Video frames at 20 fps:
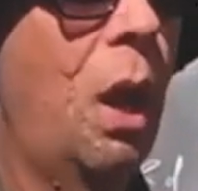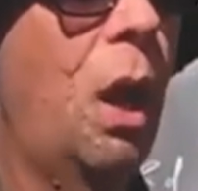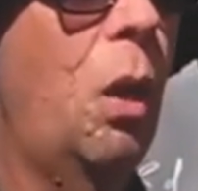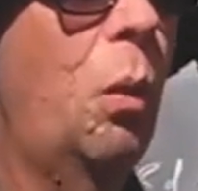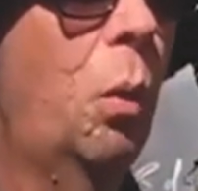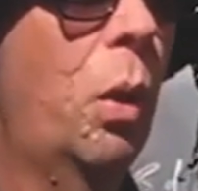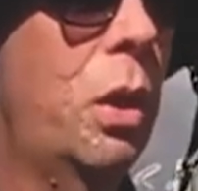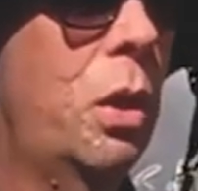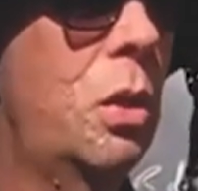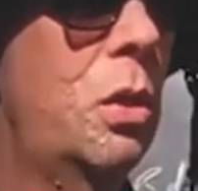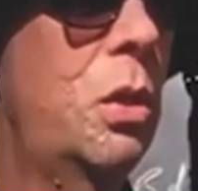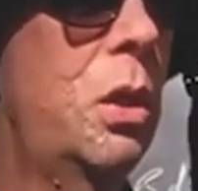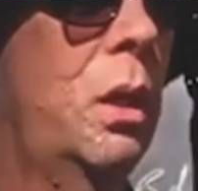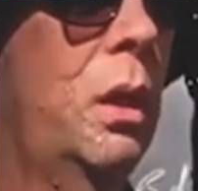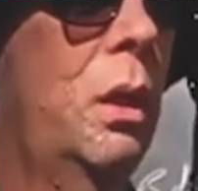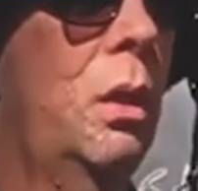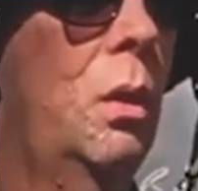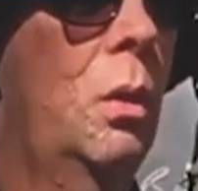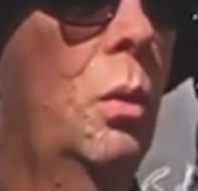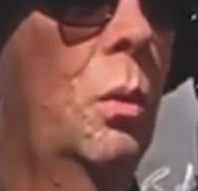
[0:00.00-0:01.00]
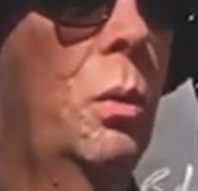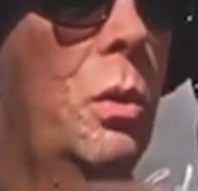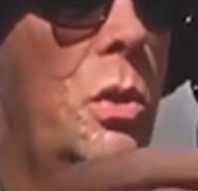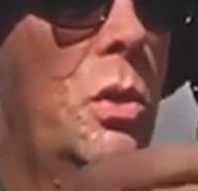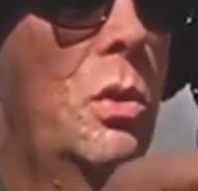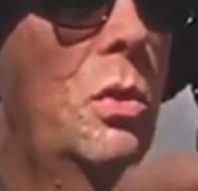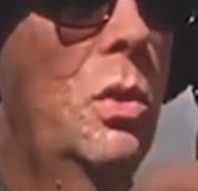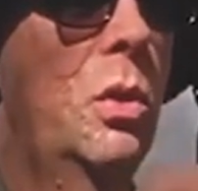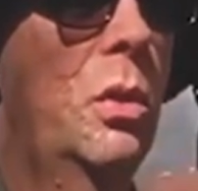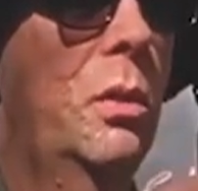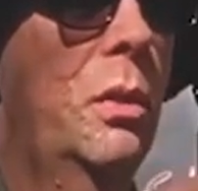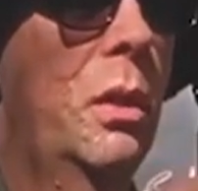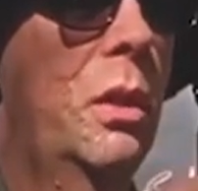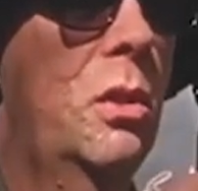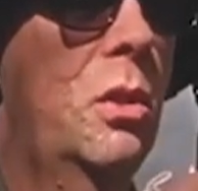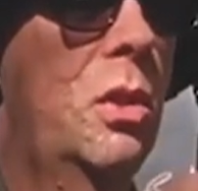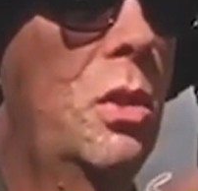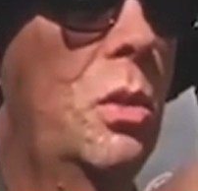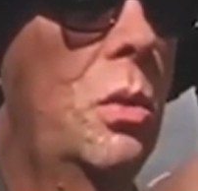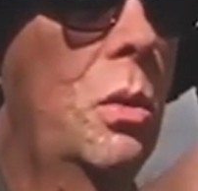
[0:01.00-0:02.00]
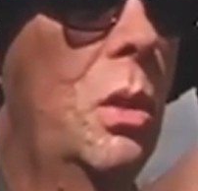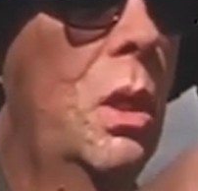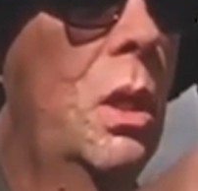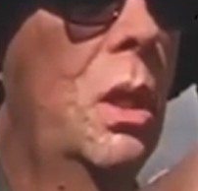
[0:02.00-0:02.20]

And what you did was you took this and you